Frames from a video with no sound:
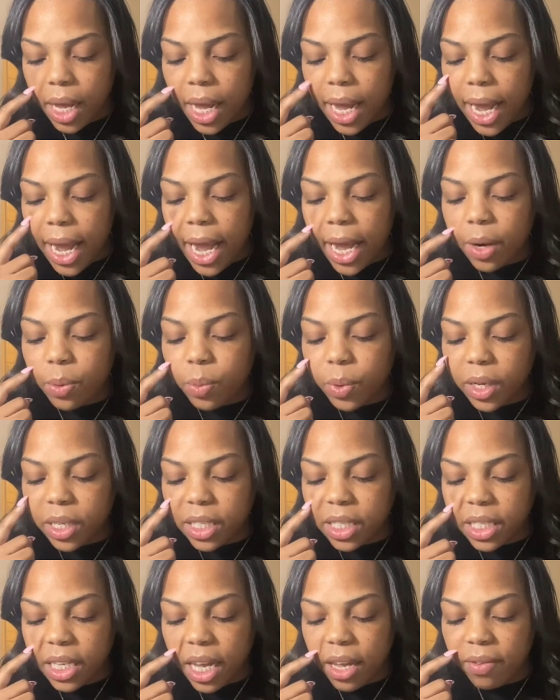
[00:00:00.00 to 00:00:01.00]
and
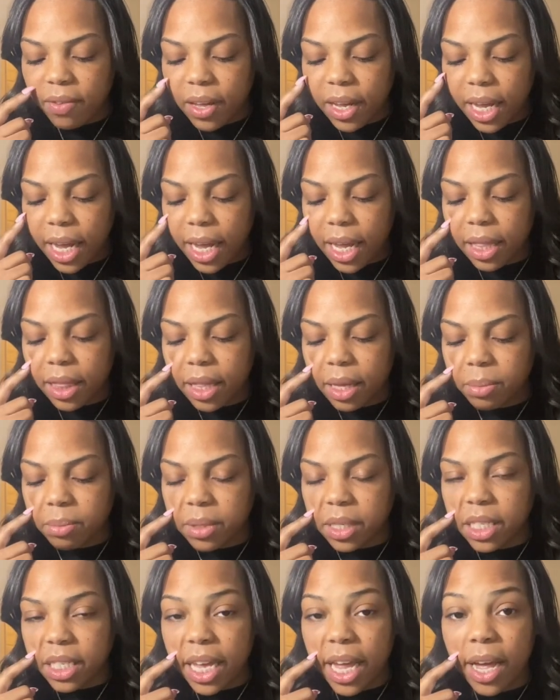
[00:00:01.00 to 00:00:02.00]
receiving in
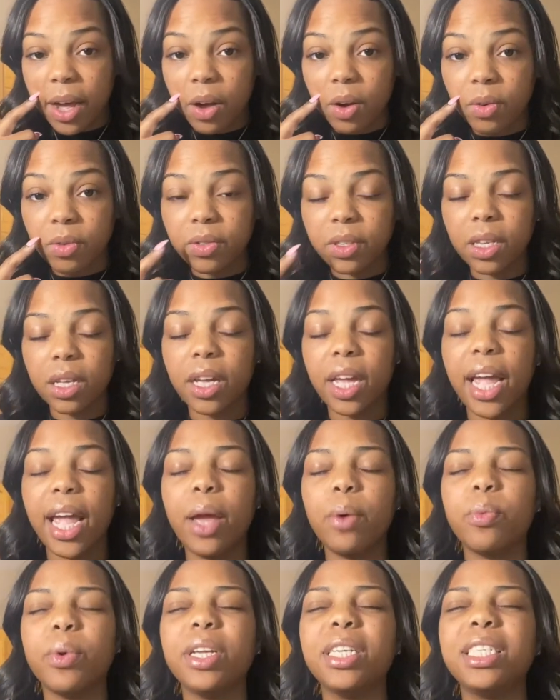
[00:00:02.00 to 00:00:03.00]
themselves
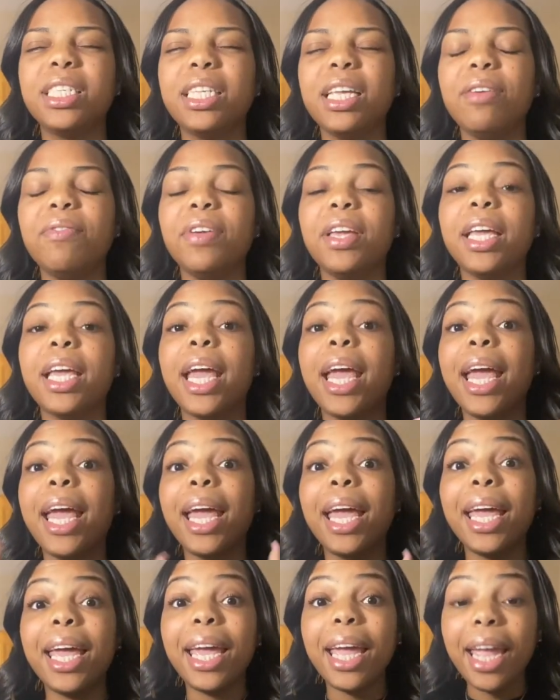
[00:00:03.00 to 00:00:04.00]
and receiving
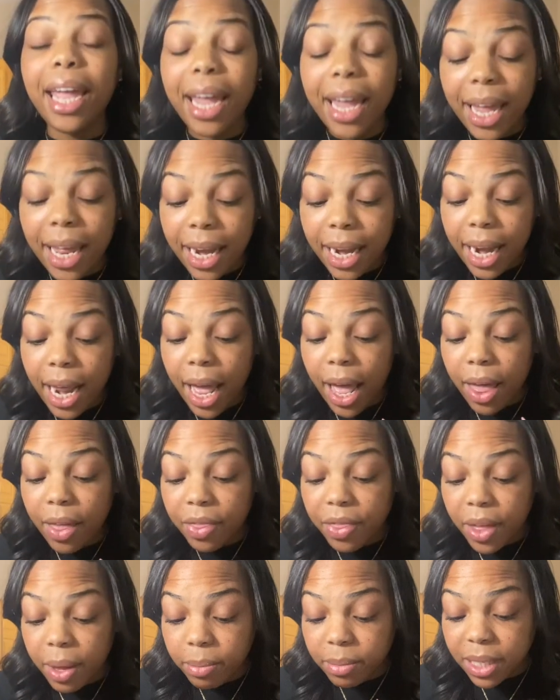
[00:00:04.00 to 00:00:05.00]
in
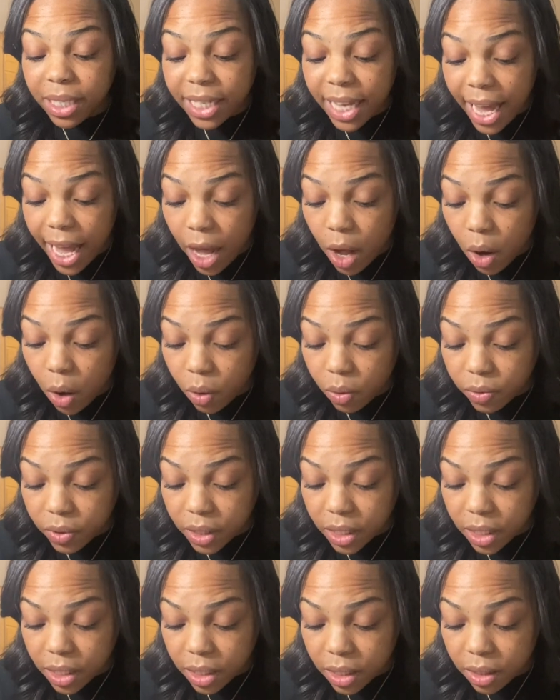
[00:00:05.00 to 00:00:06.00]

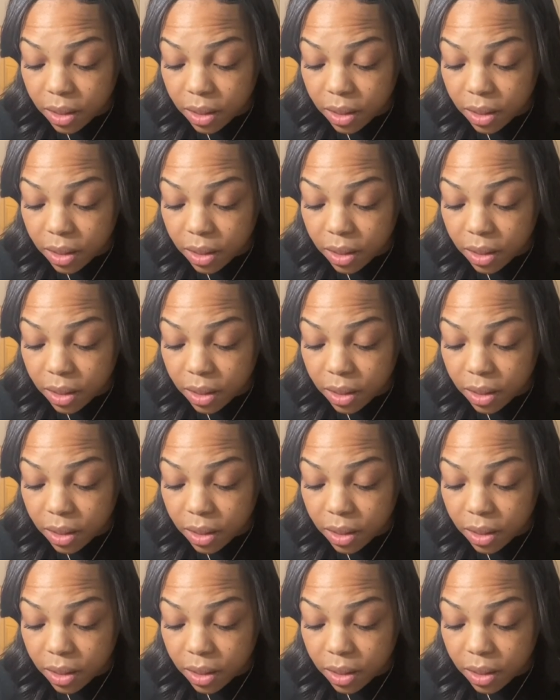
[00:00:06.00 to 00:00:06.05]
themselves